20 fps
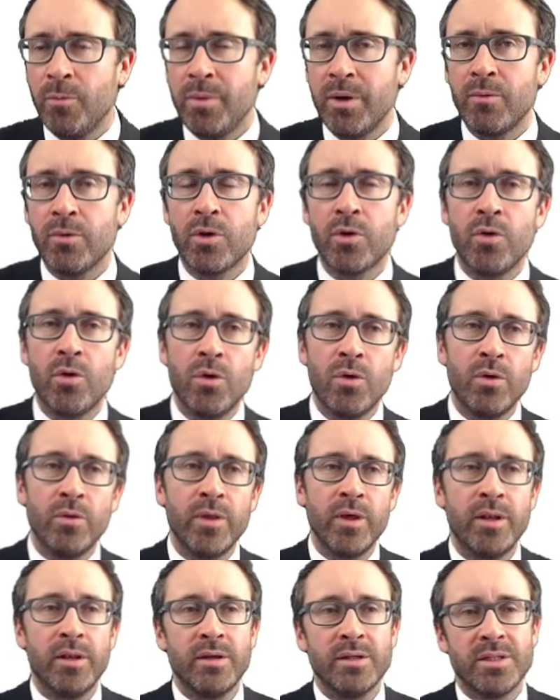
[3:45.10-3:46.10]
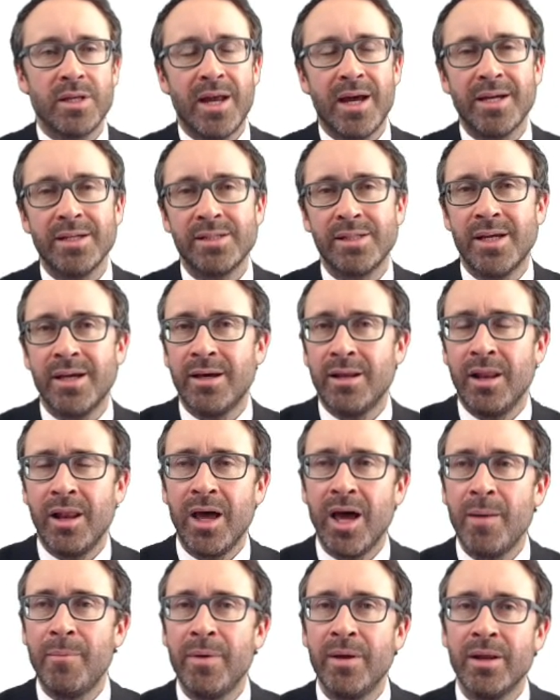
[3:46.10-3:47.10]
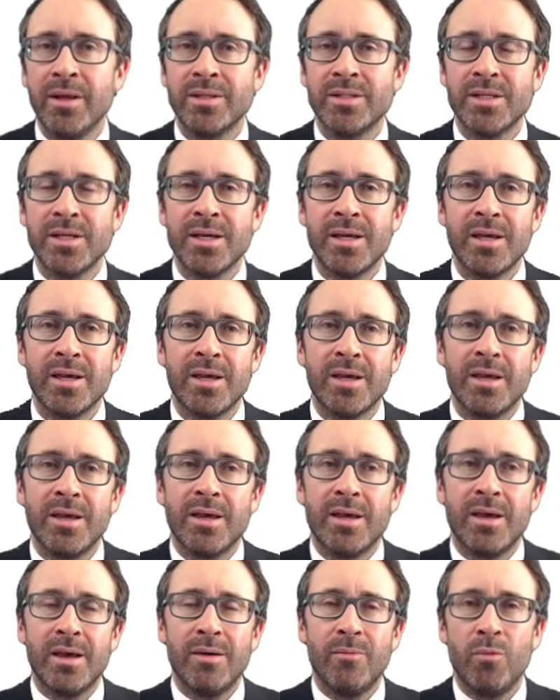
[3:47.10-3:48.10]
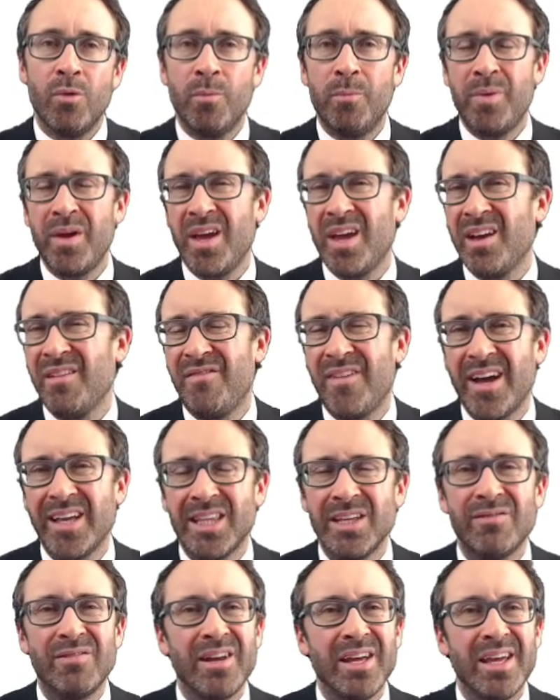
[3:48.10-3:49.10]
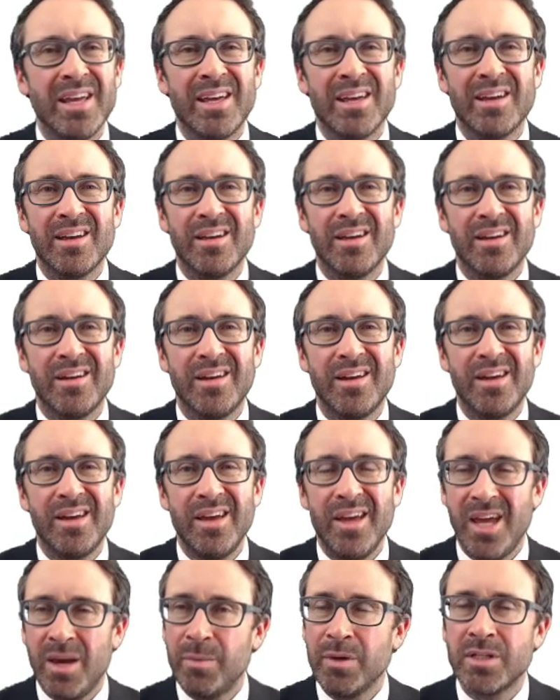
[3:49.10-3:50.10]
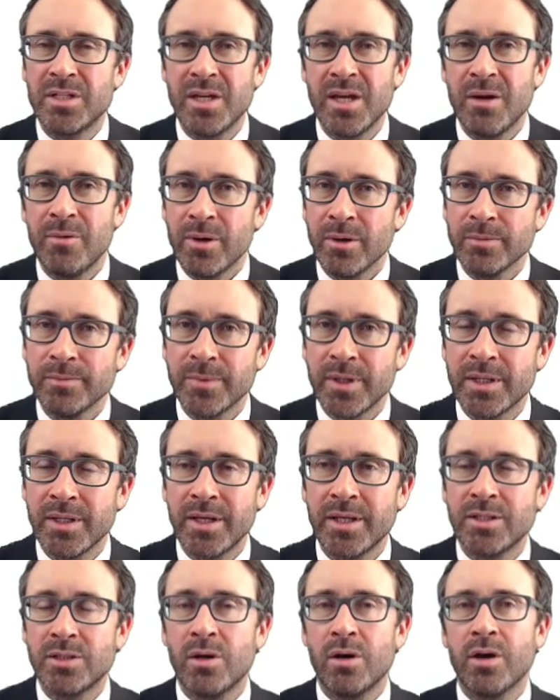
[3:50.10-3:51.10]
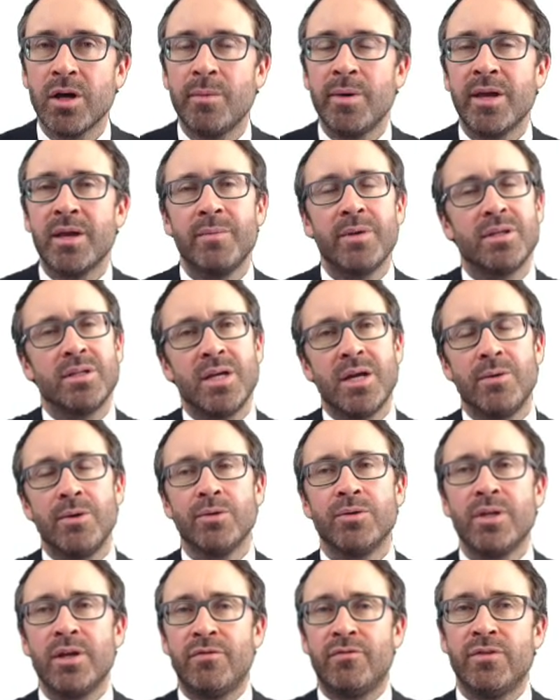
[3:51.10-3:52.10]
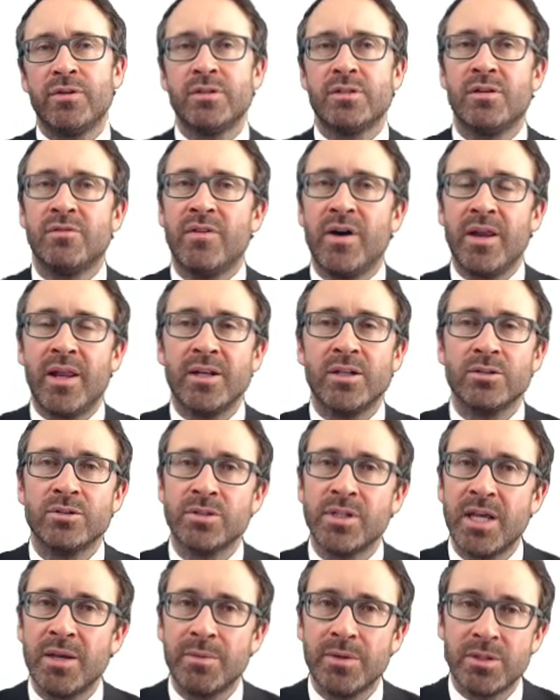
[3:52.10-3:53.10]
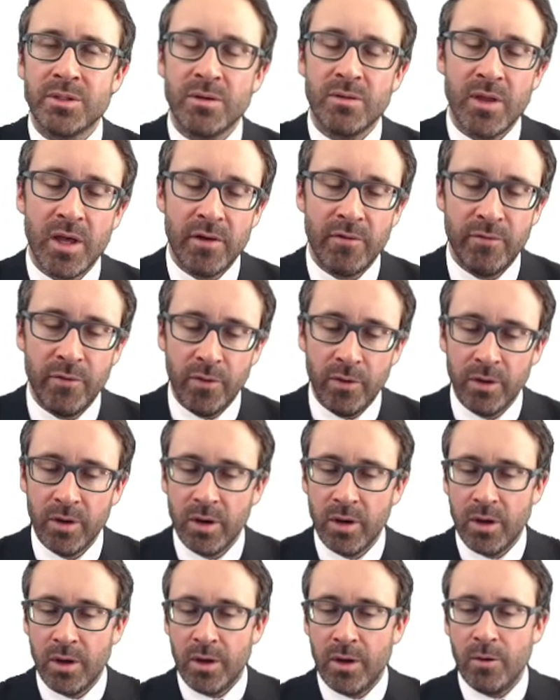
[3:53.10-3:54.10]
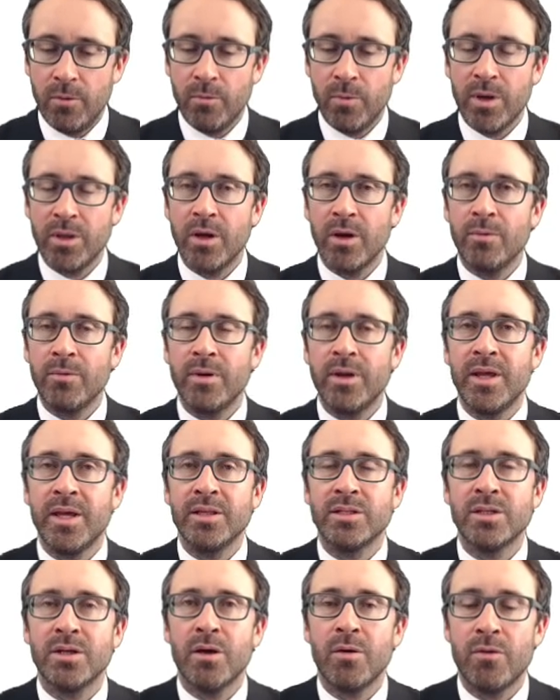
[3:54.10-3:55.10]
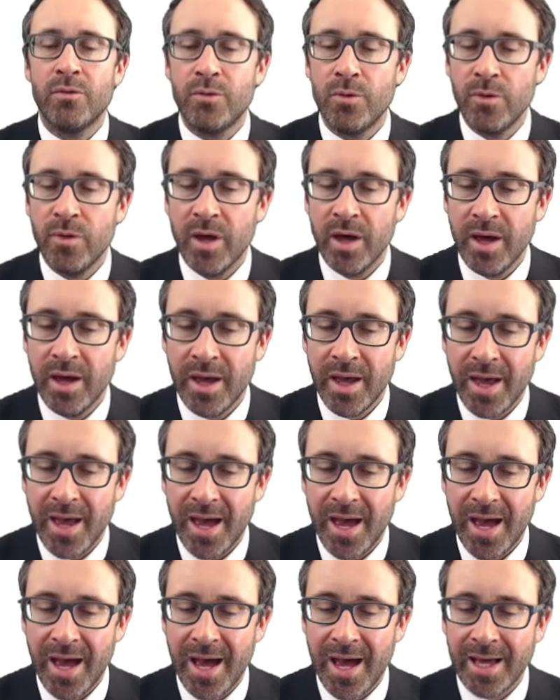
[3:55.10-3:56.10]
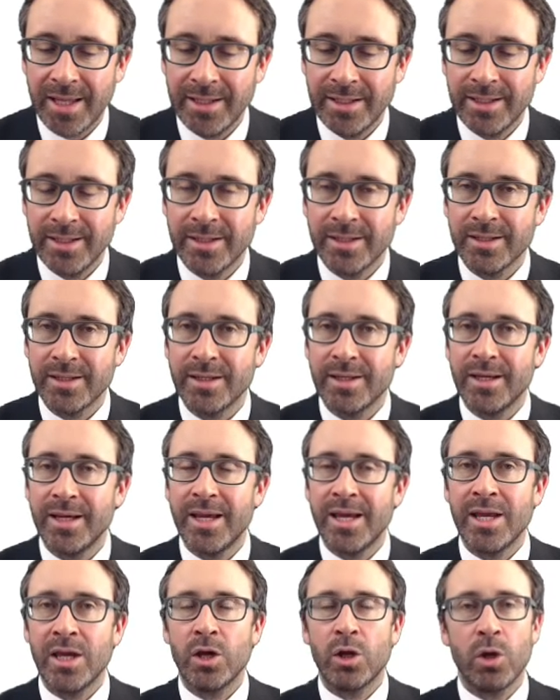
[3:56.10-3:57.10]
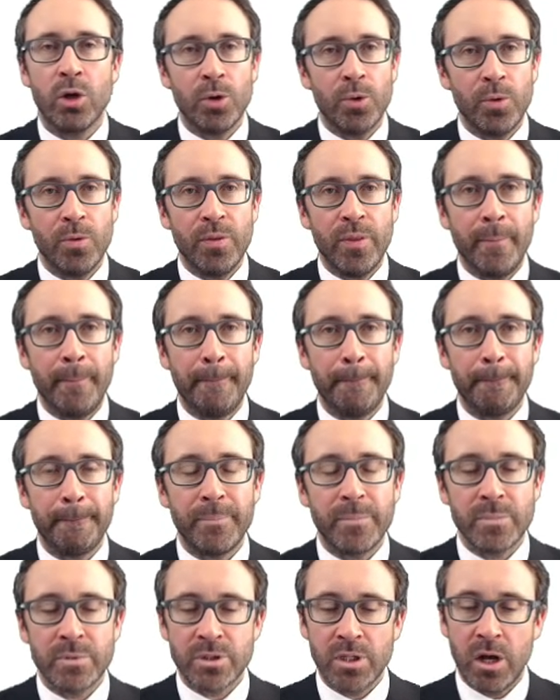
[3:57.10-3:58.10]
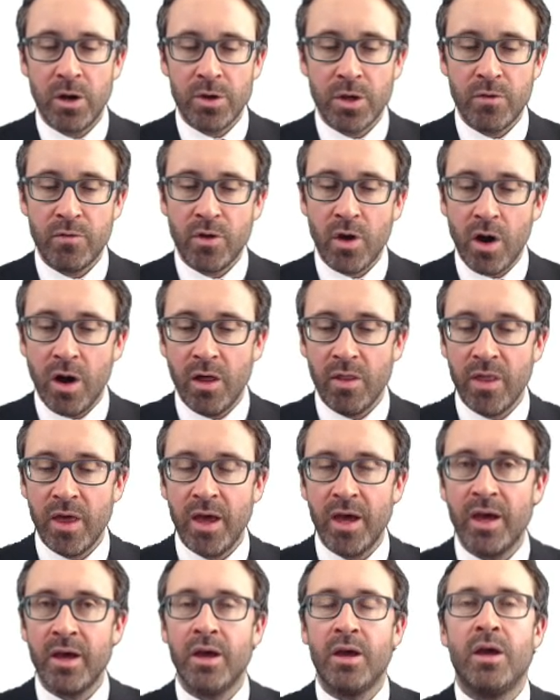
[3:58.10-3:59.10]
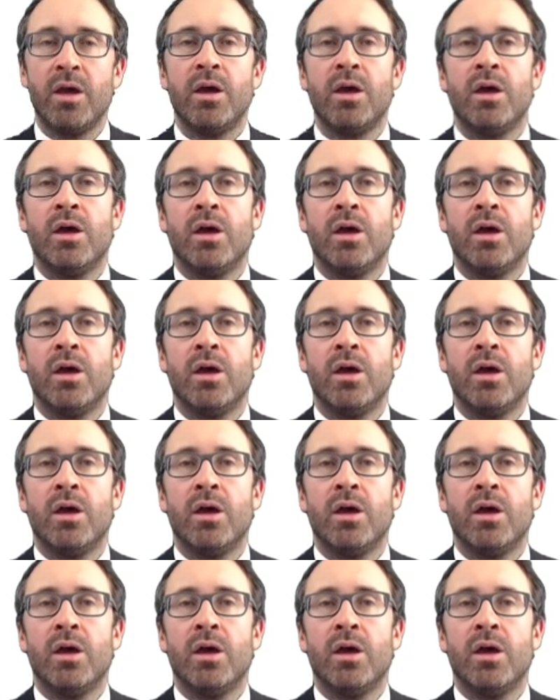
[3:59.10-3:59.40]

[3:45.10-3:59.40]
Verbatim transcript: that would be recorded as an asset and a liability would be effectively immaterial. It's not going to make a material difference to the financial statement, so therefore we don't need to go through there and include them. So you've got the